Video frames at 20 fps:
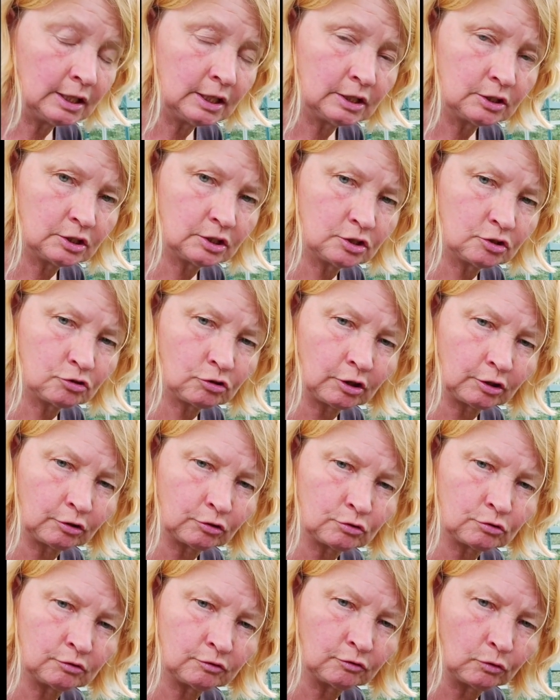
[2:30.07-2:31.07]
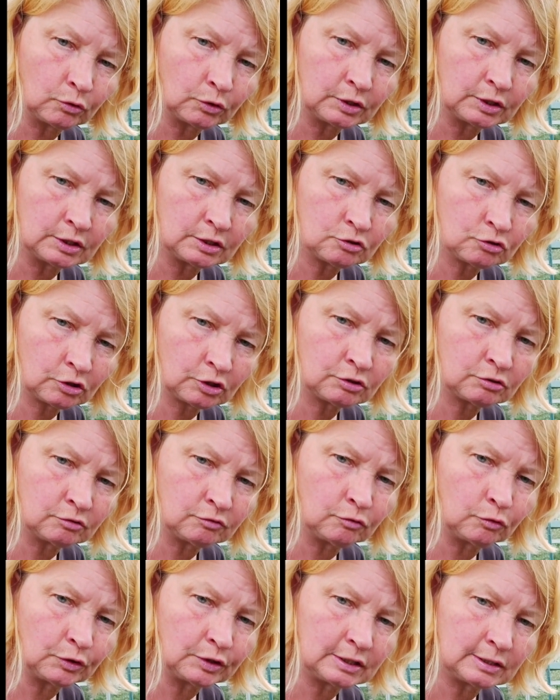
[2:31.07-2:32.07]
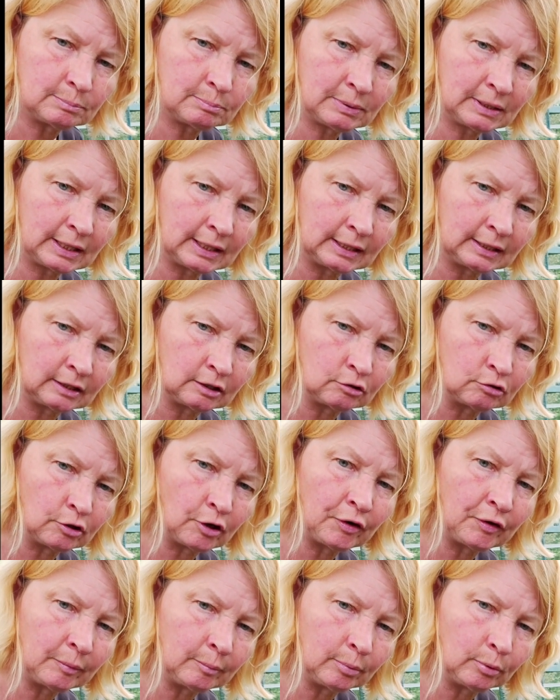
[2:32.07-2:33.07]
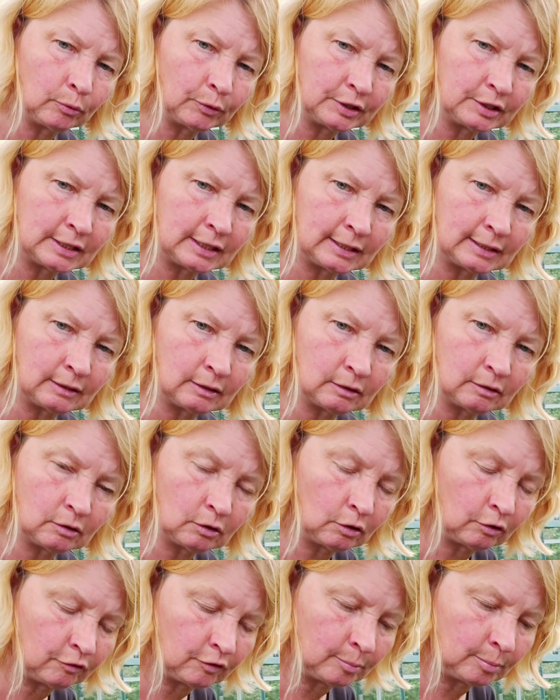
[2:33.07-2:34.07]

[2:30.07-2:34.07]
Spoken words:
Just try to avoid picking the growing point of the